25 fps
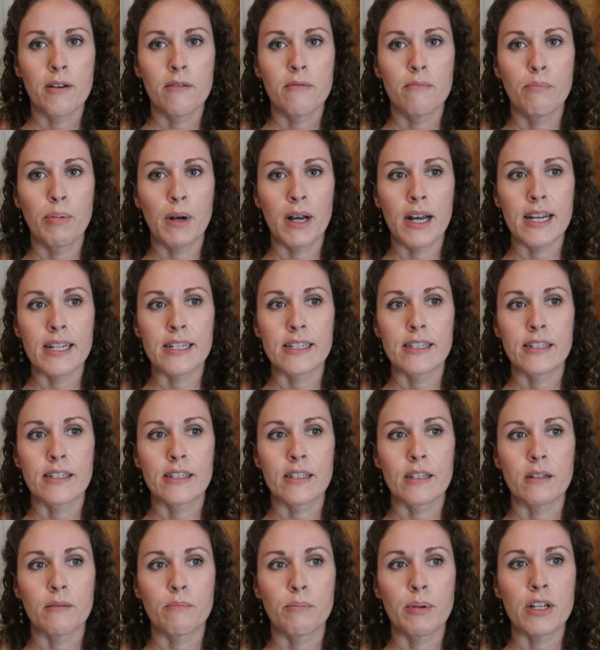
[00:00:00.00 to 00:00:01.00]

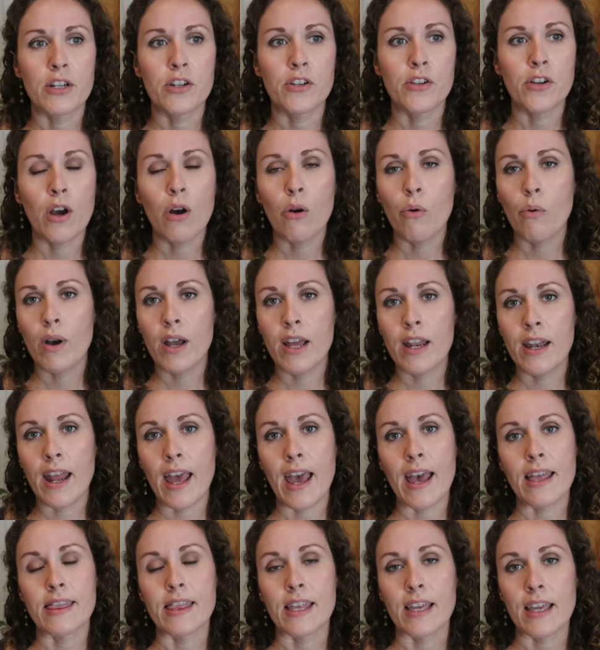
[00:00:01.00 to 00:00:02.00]
But but no one
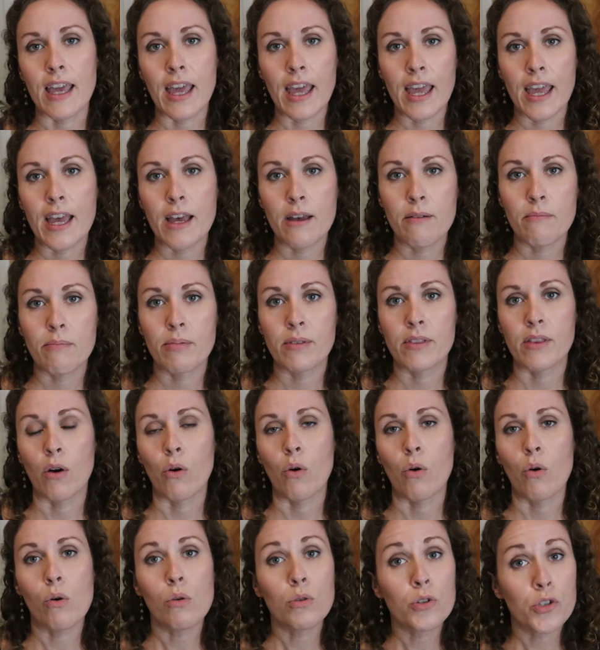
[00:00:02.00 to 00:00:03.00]
at the camp the
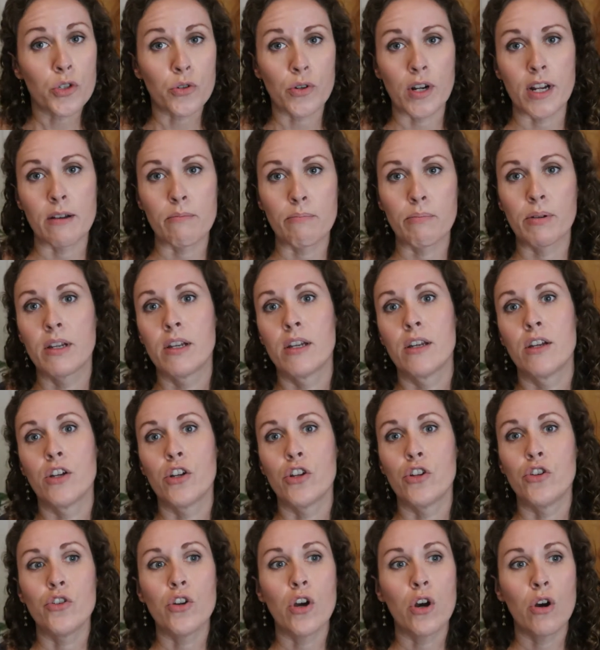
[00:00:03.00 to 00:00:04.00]
whole trip,
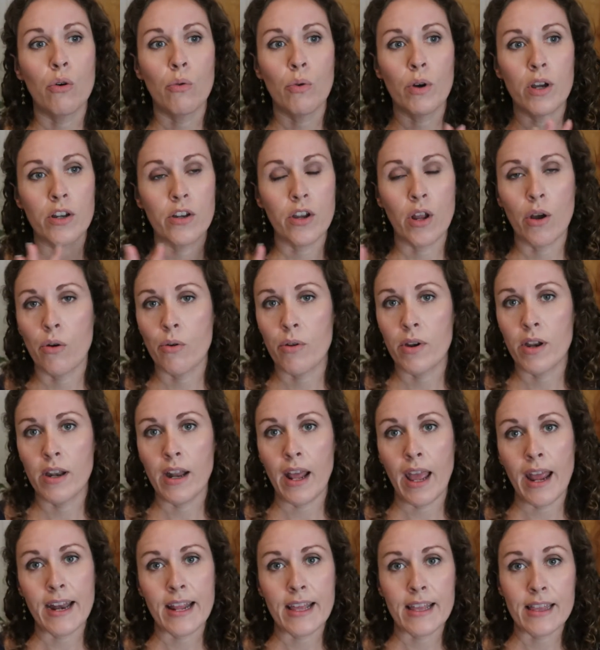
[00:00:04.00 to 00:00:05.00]
no one noted
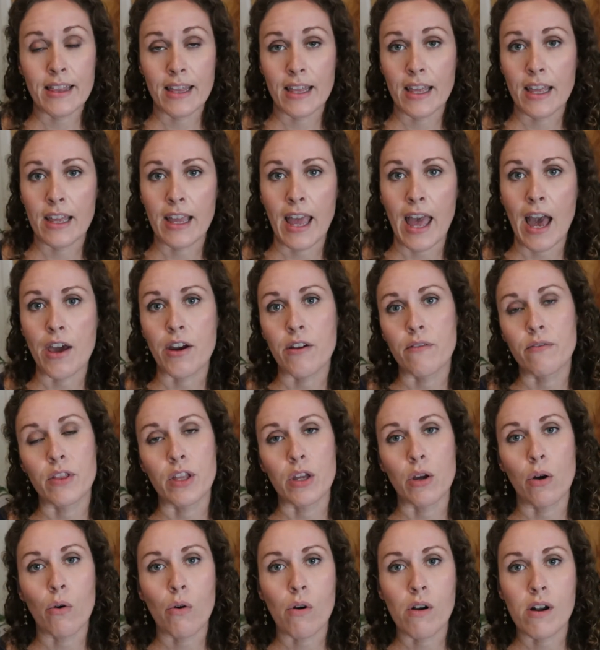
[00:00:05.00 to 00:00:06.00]
anything out of
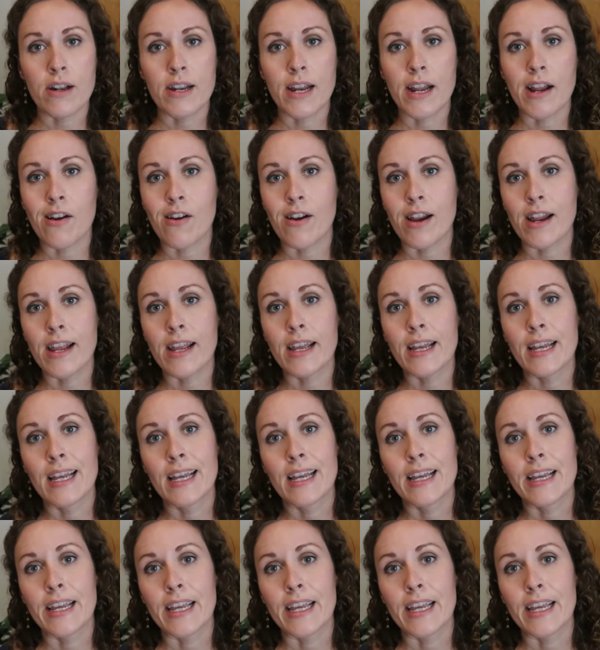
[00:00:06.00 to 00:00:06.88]
the ordinary.